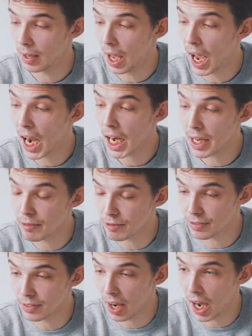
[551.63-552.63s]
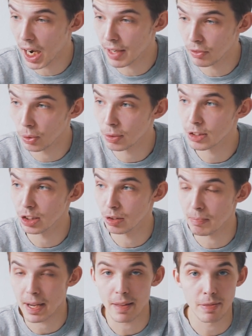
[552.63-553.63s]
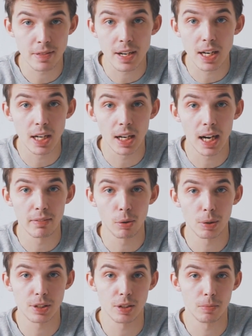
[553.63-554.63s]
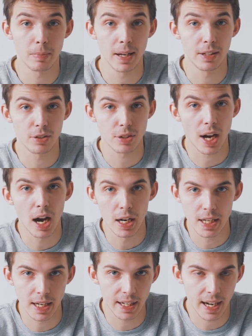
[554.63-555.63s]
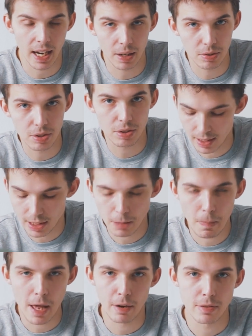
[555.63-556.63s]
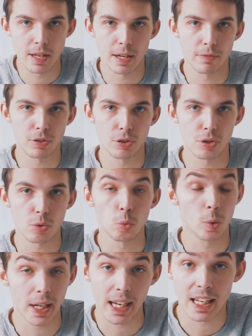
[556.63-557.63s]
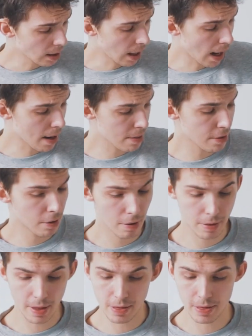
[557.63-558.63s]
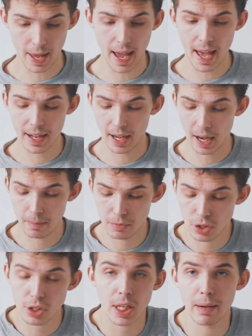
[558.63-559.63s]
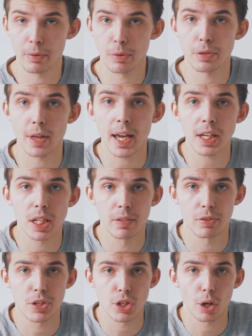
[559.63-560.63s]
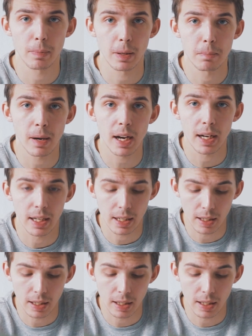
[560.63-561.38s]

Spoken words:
I've also been there. I've also been just eyeing it out. This is better than if you just wing it. Other than that, I'm just gonna have to thank you for stopping by.